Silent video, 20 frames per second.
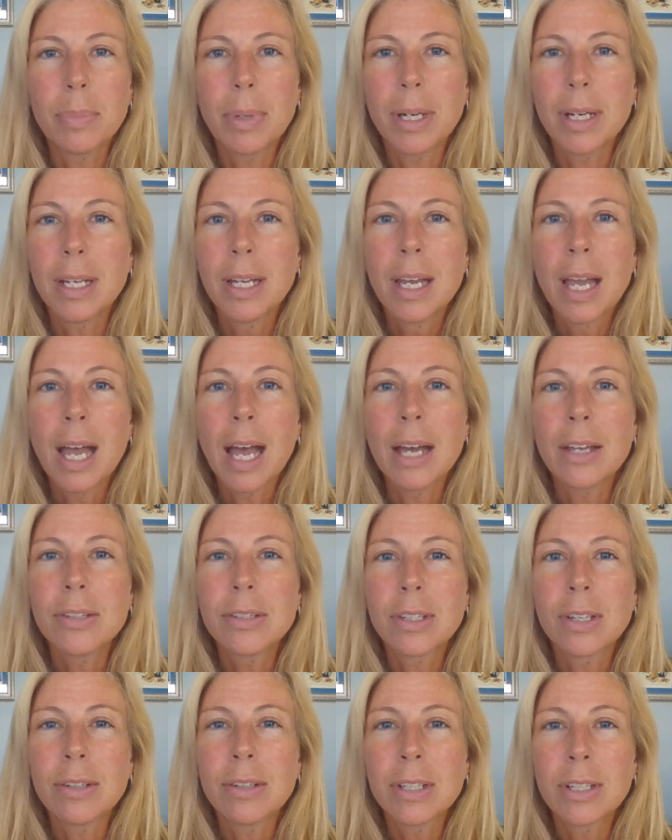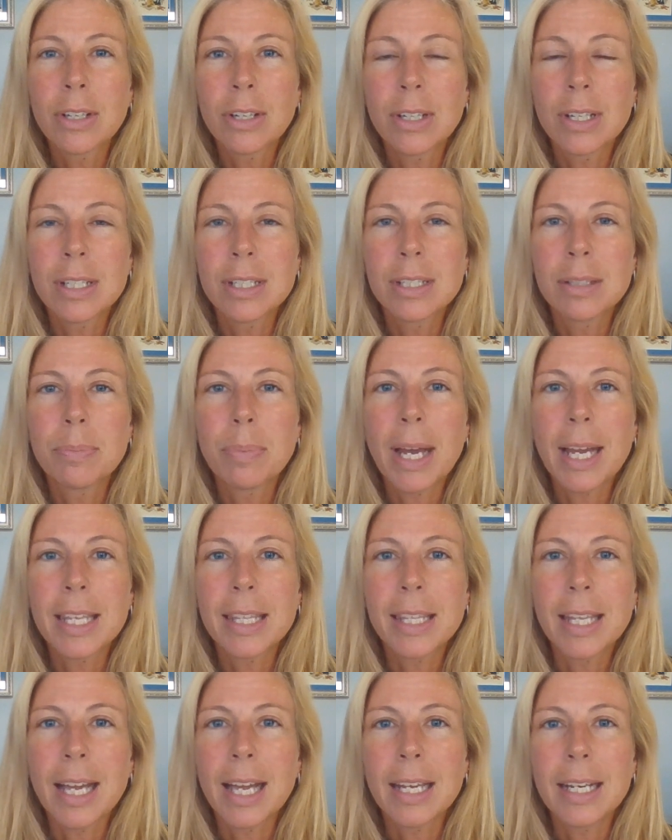but I was so encouraged by
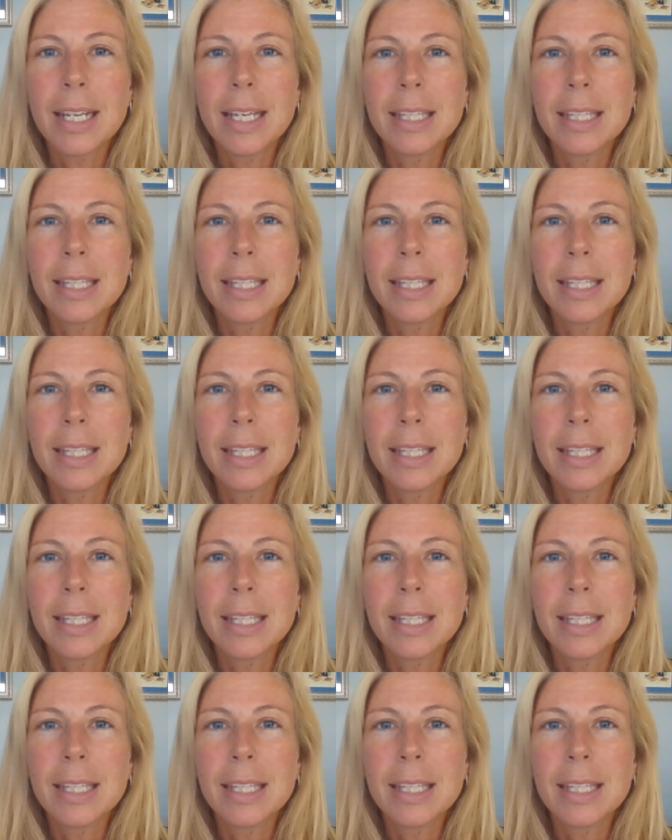that.